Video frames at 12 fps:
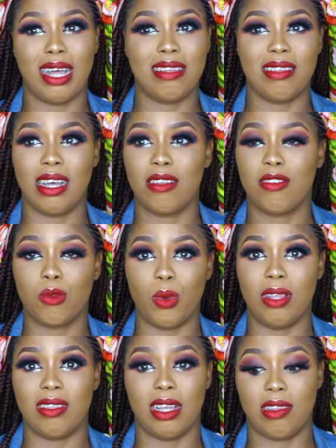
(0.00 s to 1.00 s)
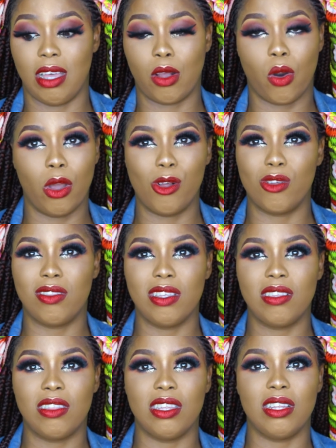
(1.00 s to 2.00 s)
attack sweat, attack oils.
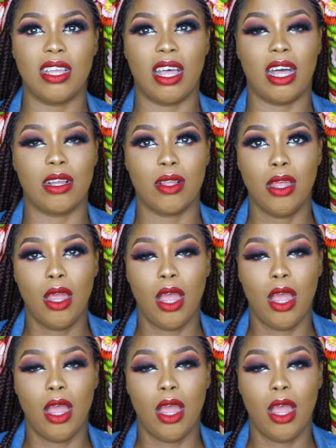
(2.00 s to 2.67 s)
This thing are